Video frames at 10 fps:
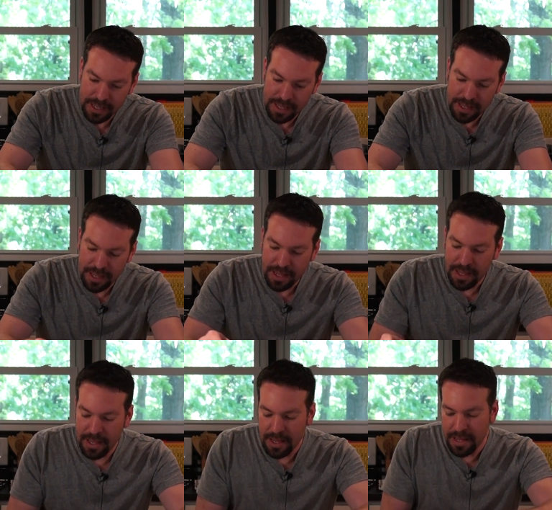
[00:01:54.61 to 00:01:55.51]

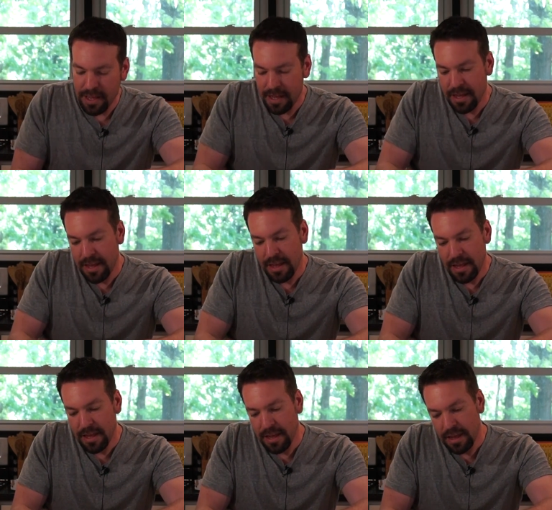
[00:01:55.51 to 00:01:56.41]

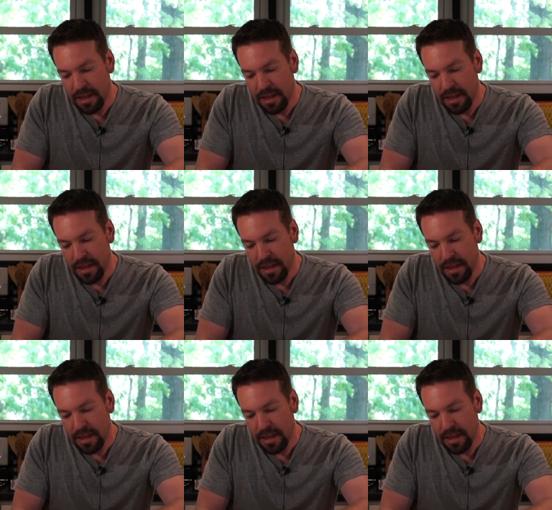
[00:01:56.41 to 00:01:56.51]
Nothing is said.